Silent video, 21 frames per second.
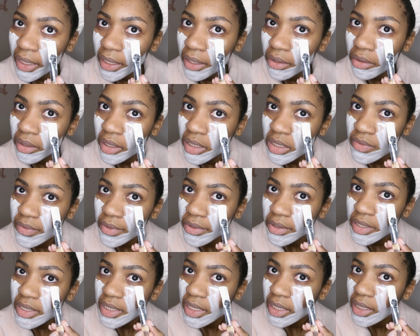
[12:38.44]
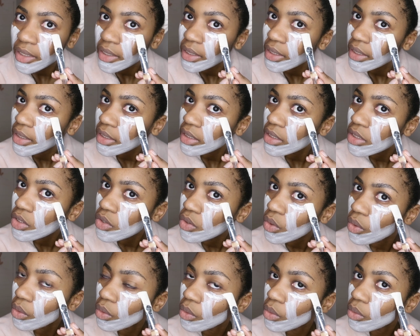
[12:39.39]
area is very delicate,
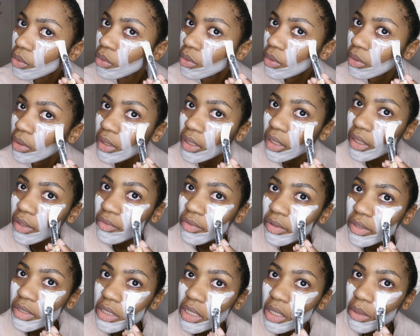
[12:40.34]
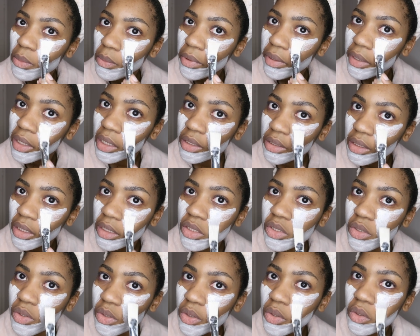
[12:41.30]
so every skin product
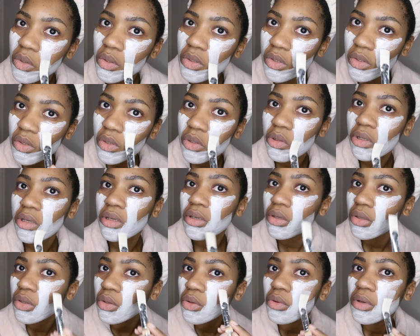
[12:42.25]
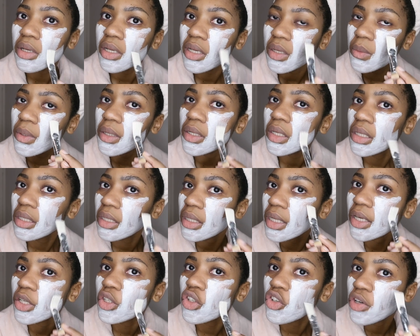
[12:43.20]
that you use, you really want
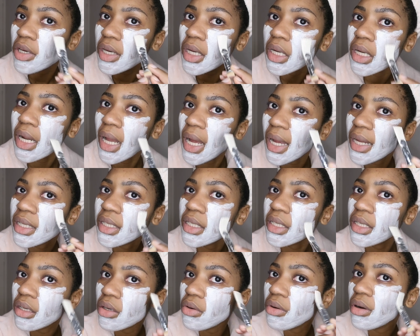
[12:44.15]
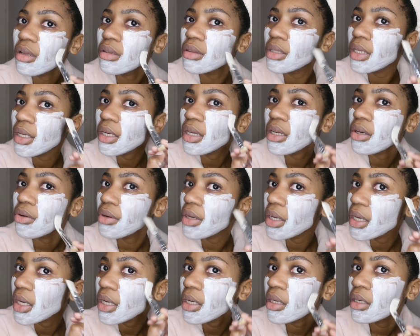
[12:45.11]
to tread lightly around that
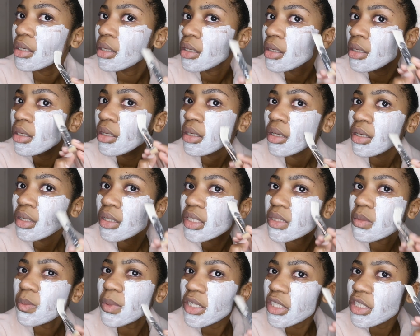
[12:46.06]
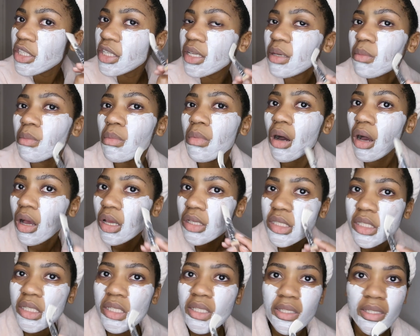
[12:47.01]
area, especially
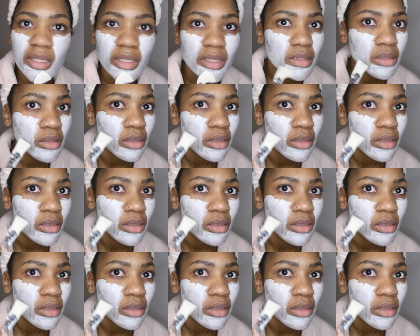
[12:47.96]
masks.